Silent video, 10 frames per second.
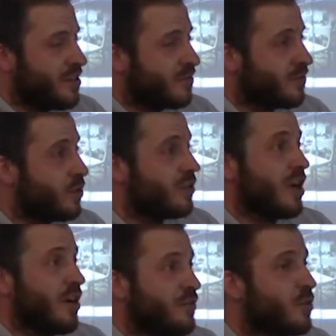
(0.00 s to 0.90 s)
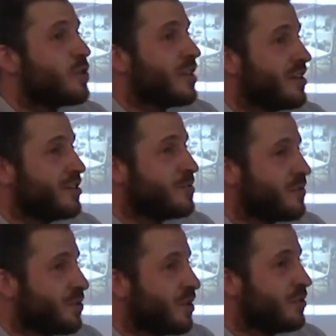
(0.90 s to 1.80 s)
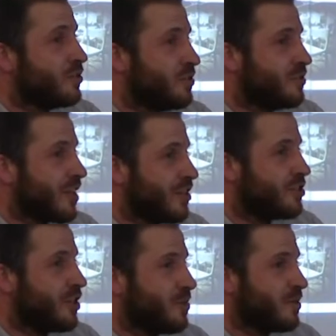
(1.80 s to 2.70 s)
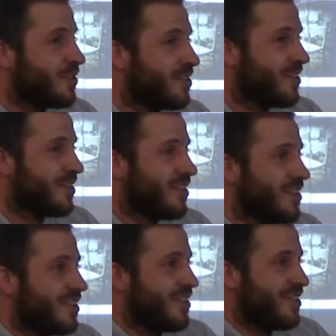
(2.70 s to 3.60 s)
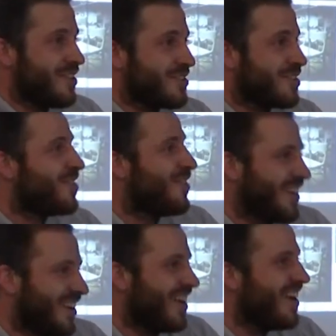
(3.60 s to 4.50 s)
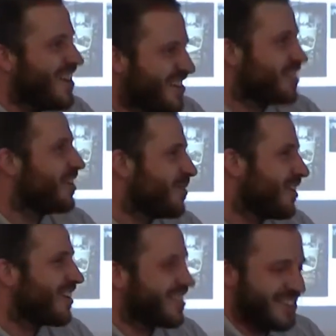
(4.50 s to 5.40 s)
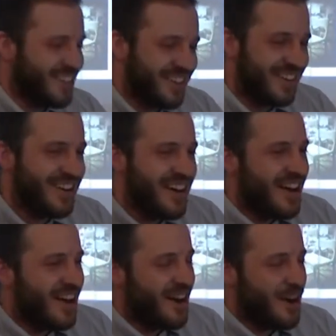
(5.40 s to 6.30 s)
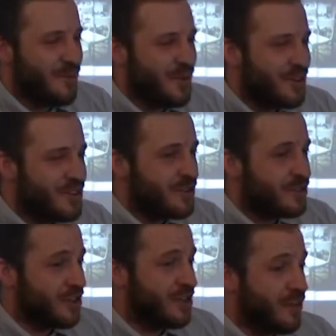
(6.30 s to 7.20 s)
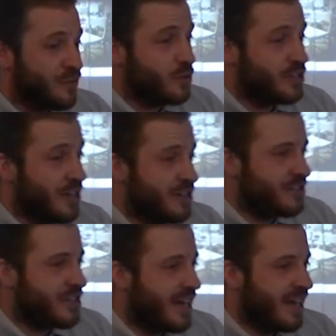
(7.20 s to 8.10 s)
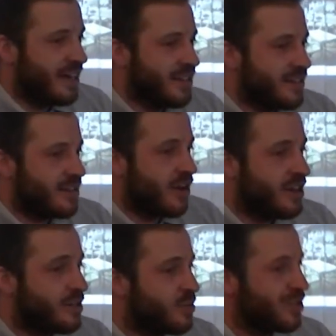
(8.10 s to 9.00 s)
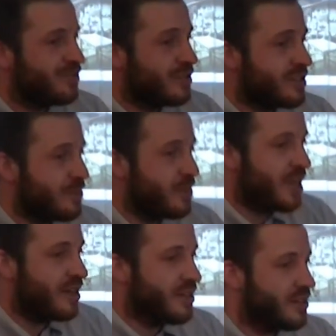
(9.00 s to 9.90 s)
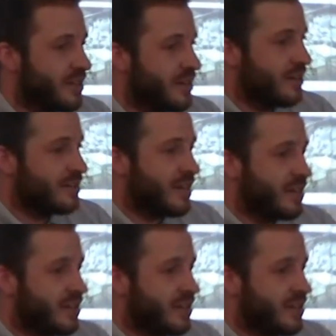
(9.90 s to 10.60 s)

4 days before they were due to get shipped. So yeah, we like a deadline. So yeah, 4 days, and I had previously made a